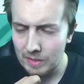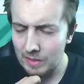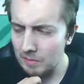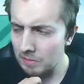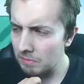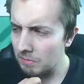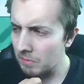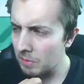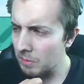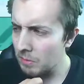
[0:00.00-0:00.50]

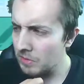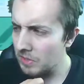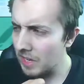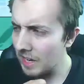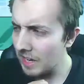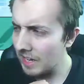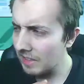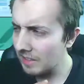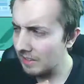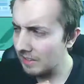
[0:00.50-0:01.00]
What was
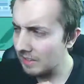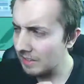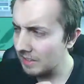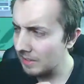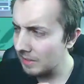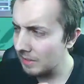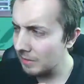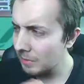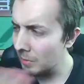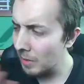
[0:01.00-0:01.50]
that?
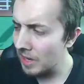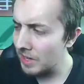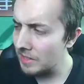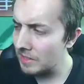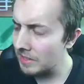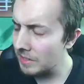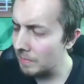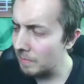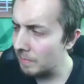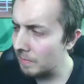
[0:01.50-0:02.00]
Where's
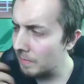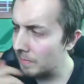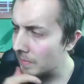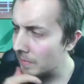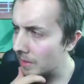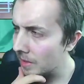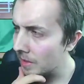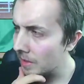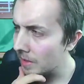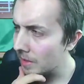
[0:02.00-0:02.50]
the,
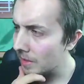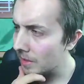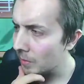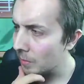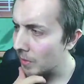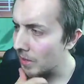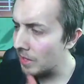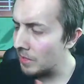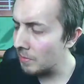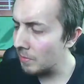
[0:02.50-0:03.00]

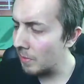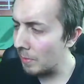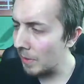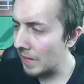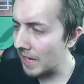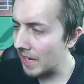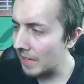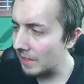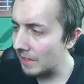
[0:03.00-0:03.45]
where's my player?